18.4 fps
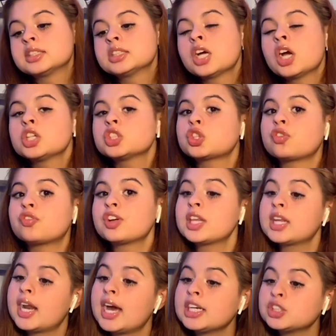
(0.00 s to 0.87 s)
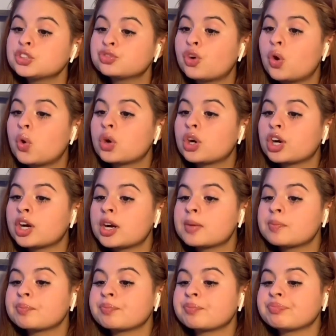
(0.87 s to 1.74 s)
so for the next
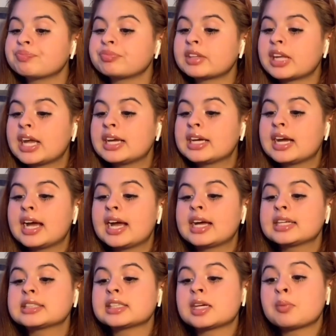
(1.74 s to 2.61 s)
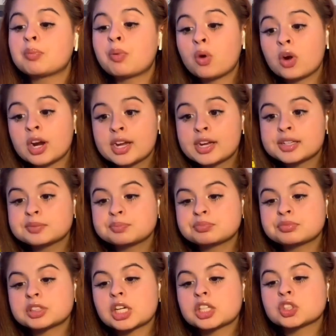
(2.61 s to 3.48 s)
folder it has important
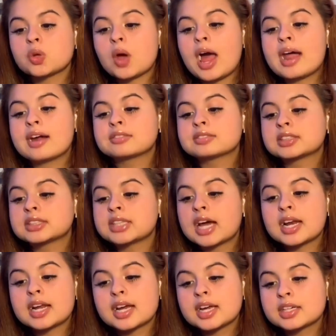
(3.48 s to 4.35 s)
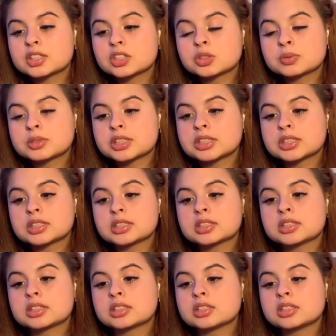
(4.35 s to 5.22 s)
so i have settings which
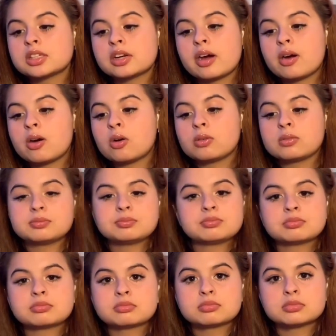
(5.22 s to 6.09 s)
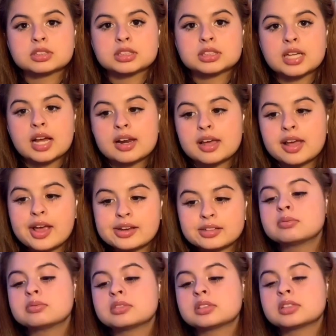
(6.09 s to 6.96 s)
is you know
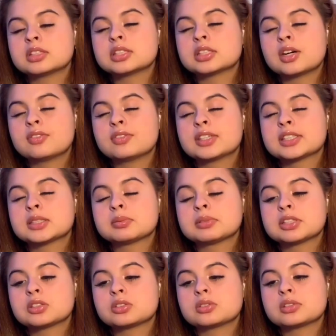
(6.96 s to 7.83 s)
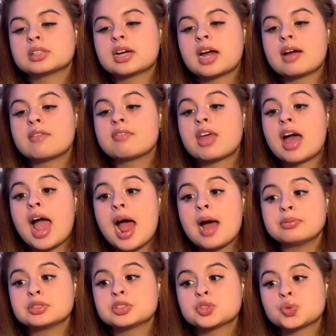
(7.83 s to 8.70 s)
settings self-explanatory i have the
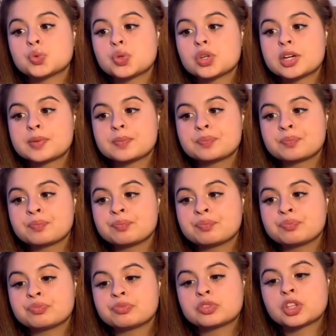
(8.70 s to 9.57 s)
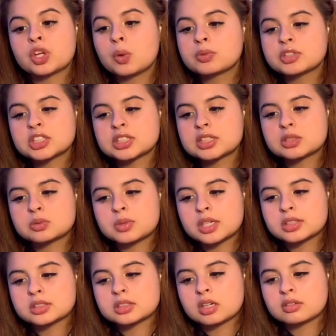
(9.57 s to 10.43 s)
app store which is as
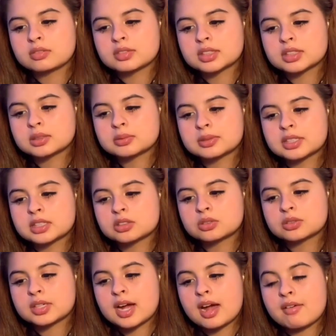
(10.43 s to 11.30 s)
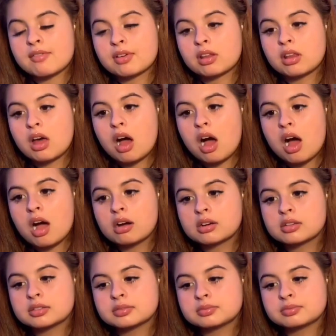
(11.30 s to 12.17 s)
well self-explanatory. I have
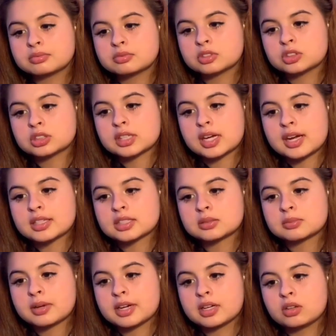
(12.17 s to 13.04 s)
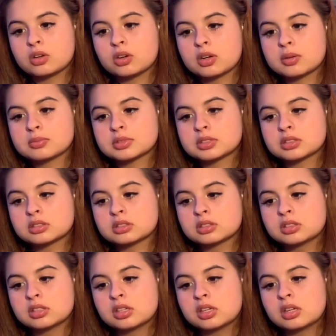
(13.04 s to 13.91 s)
clock, which has my alarms,
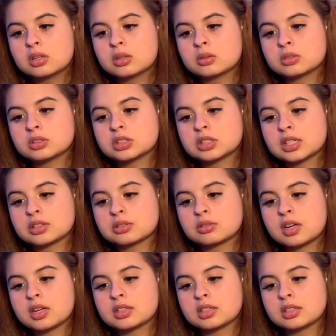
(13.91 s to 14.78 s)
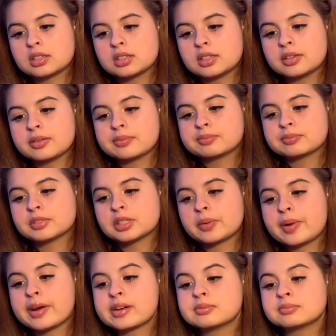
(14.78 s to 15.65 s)
which I do not delete.
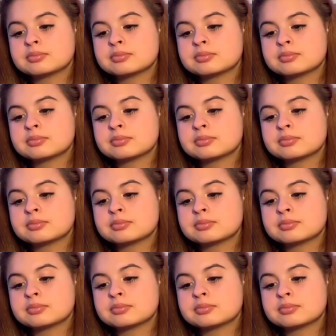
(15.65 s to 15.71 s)
Anyway,